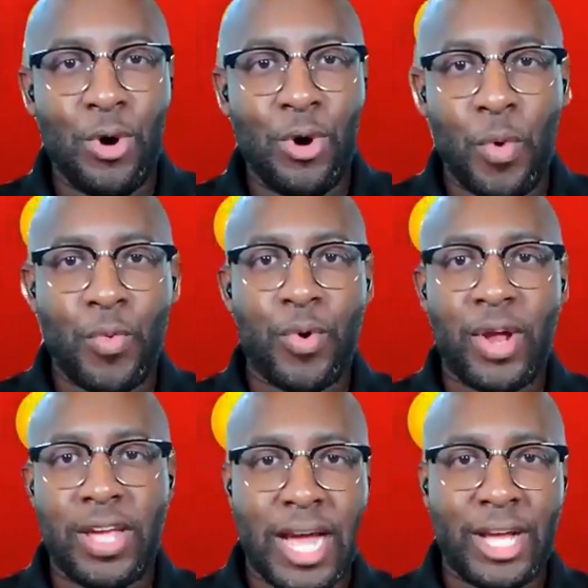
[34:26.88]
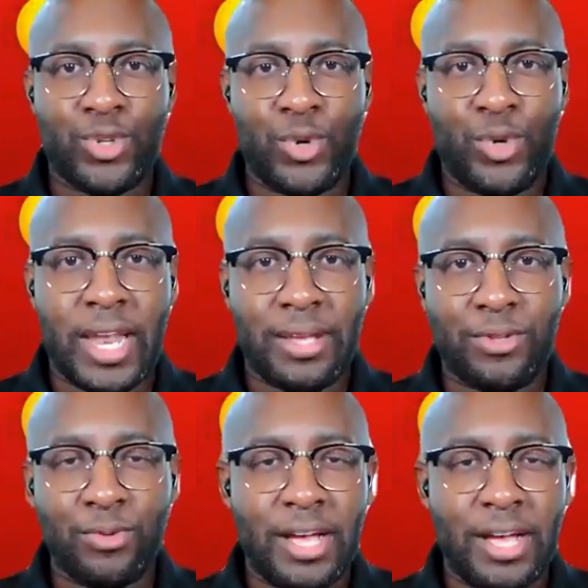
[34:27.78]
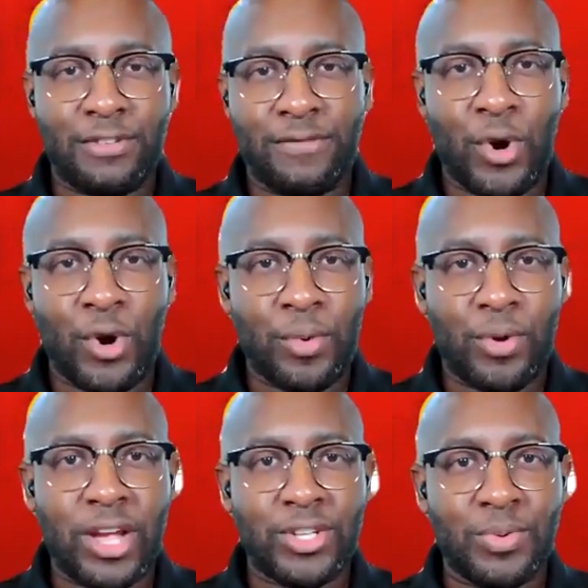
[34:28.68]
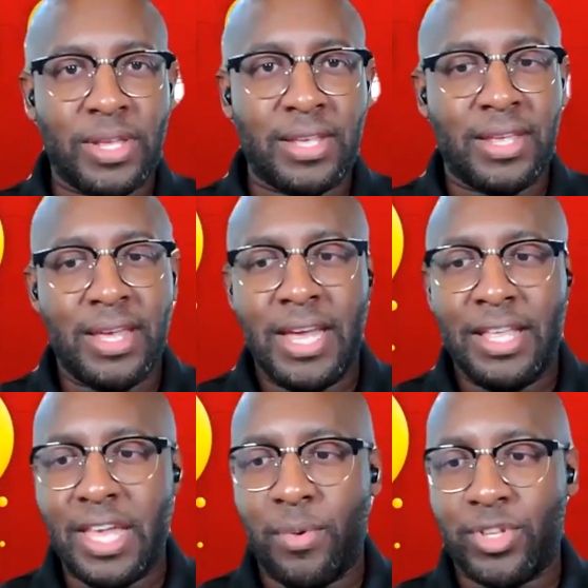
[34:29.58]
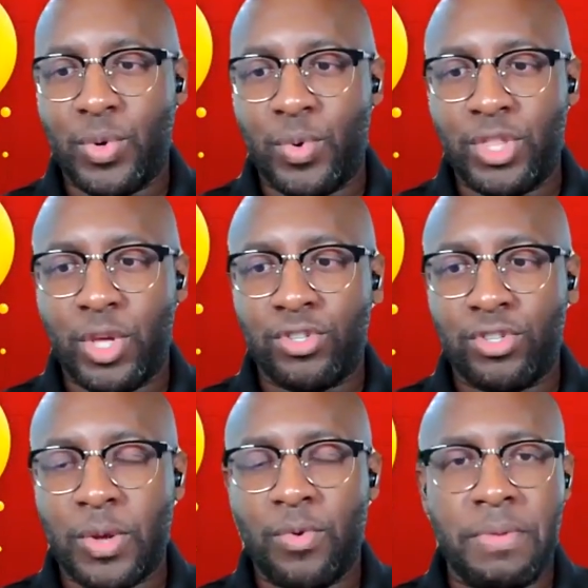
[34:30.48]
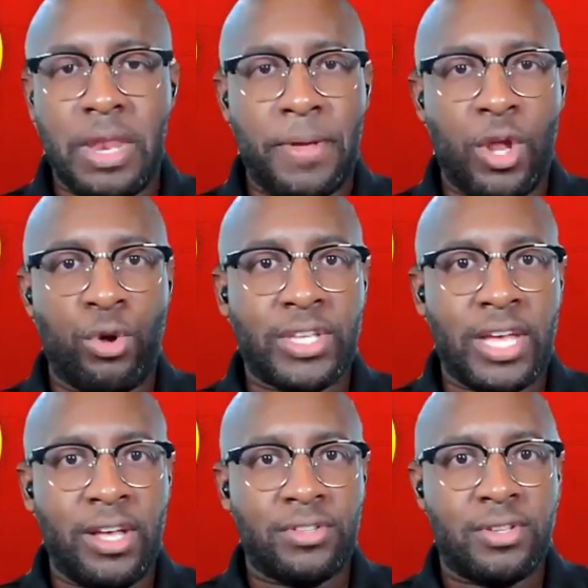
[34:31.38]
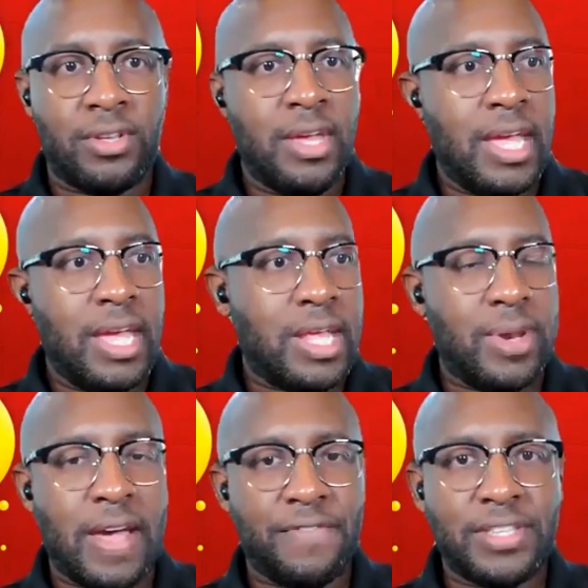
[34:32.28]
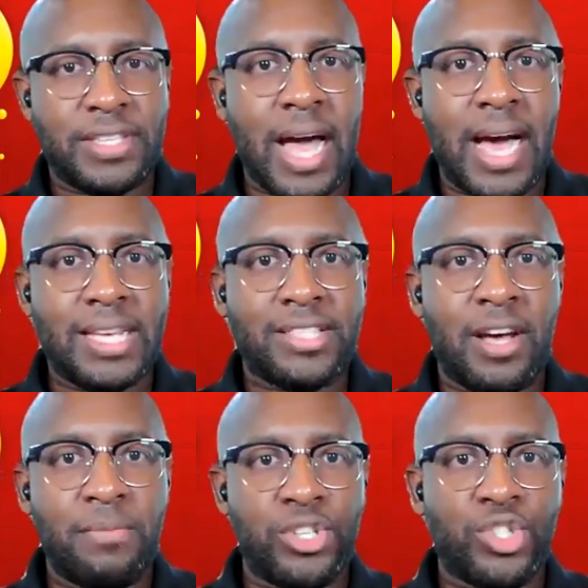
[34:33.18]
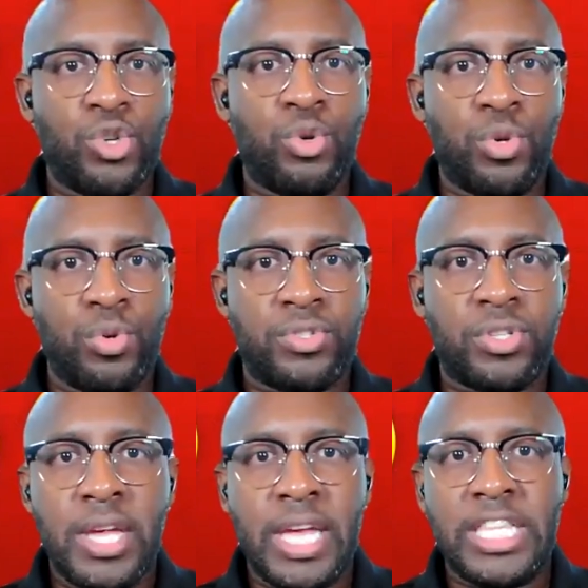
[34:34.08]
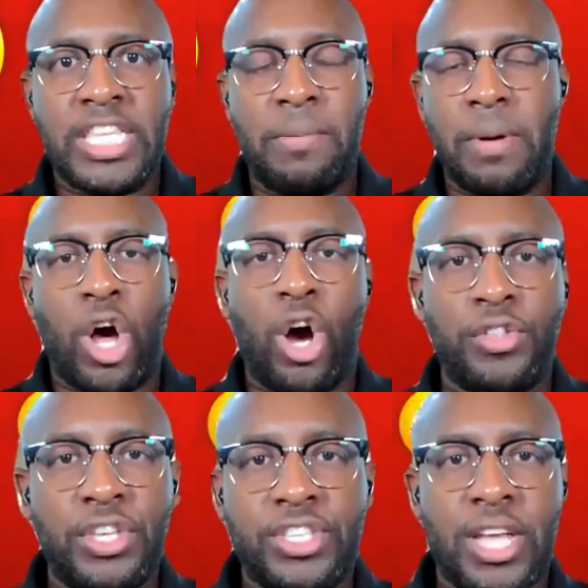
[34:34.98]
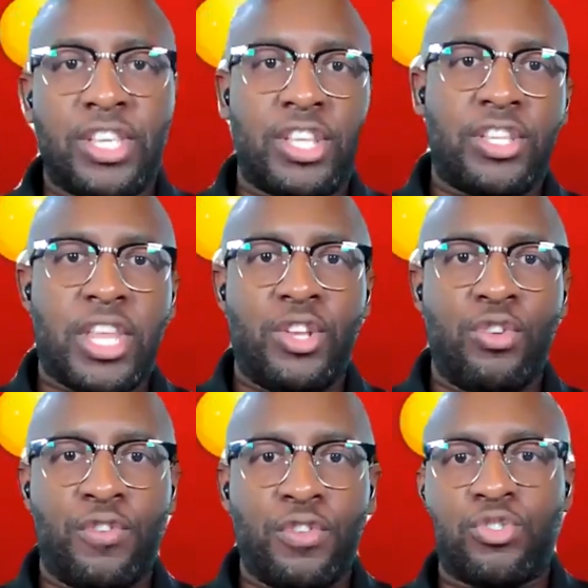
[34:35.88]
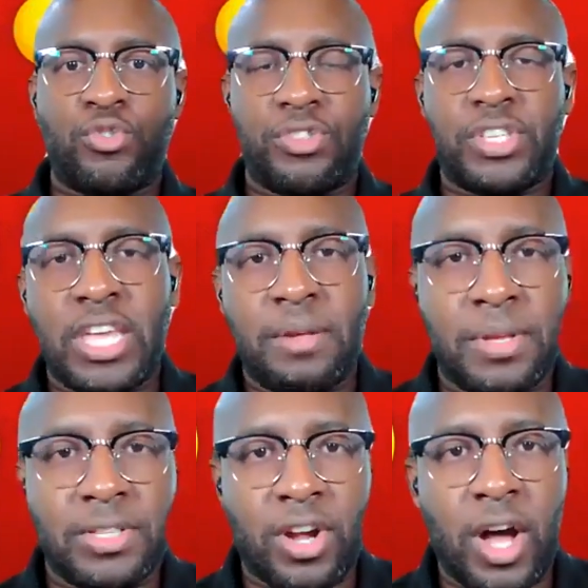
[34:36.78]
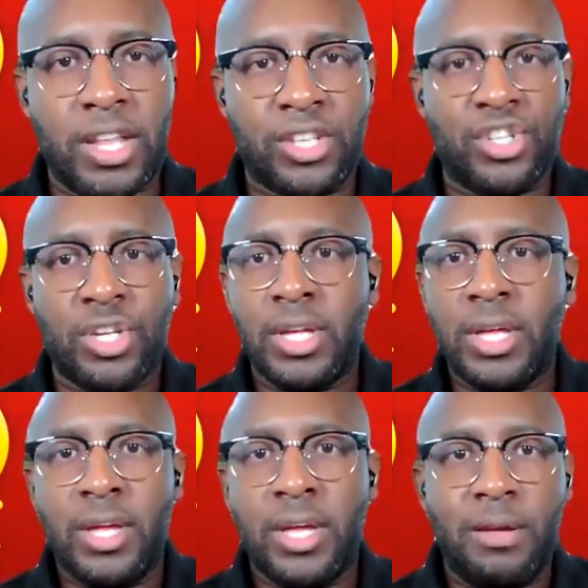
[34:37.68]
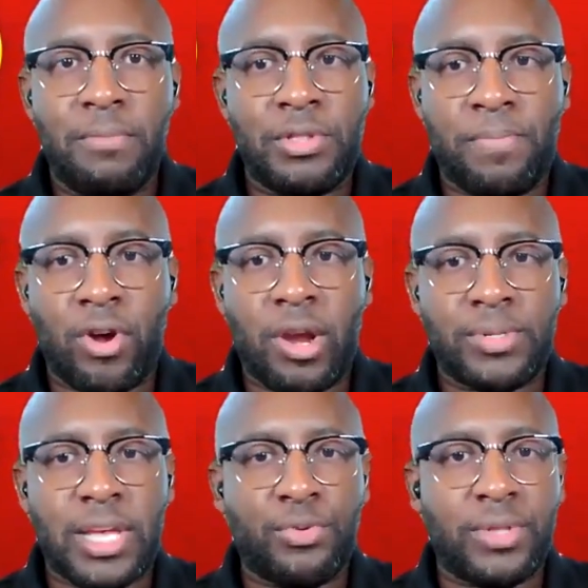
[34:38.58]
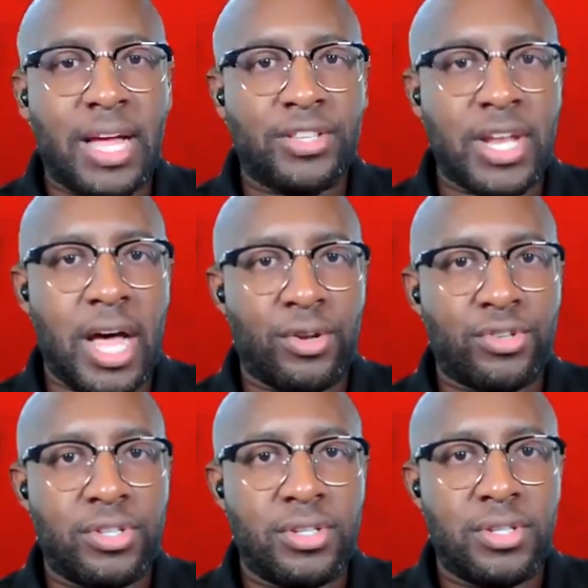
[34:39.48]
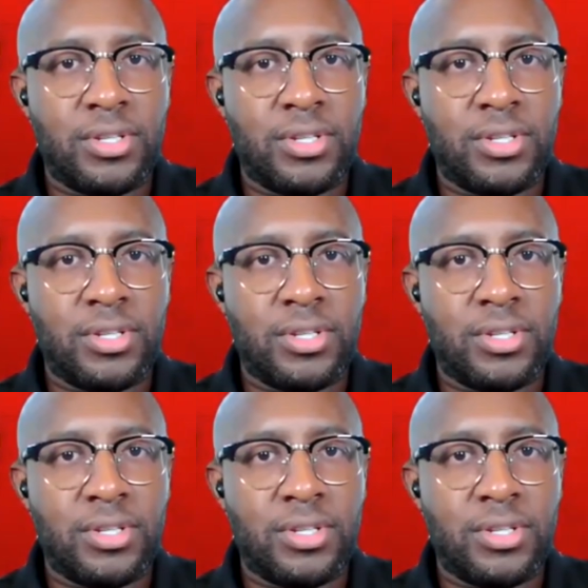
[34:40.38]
You know, when we were in high school, like 2004, we graduated. They were doing those. They would meet up at hotels and they would have these guys come, these gurus, and tell them about all these things they, they can do for the students to get them into college. But the program was like three thousand dollars,